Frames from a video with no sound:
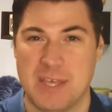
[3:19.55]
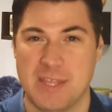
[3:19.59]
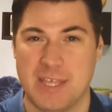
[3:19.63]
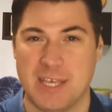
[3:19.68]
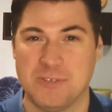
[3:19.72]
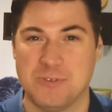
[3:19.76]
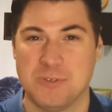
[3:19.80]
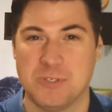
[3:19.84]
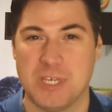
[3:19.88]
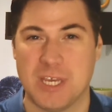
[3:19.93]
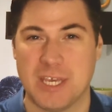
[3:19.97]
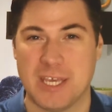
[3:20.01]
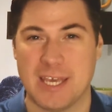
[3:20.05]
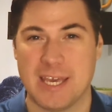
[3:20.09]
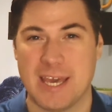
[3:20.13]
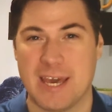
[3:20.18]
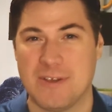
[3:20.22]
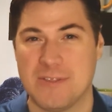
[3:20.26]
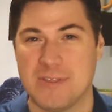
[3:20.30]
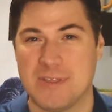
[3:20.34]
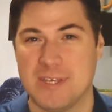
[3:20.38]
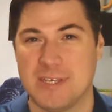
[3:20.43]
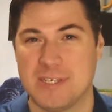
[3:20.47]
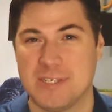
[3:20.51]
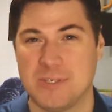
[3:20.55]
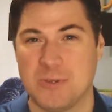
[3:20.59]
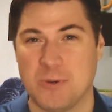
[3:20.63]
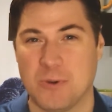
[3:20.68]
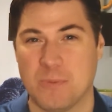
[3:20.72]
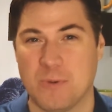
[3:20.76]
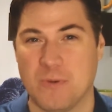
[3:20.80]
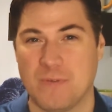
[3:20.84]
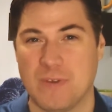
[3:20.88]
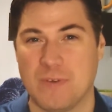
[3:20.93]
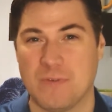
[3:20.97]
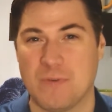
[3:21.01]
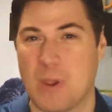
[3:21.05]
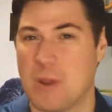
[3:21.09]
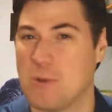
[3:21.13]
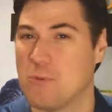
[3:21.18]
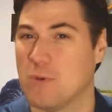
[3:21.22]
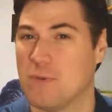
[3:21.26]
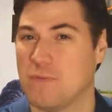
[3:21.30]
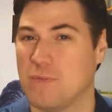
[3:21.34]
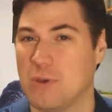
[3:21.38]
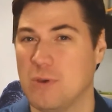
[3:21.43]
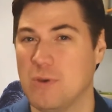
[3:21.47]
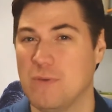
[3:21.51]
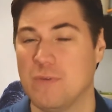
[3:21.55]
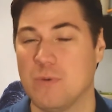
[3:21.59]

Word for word: Thanks for checking out this Your Movie Friend review.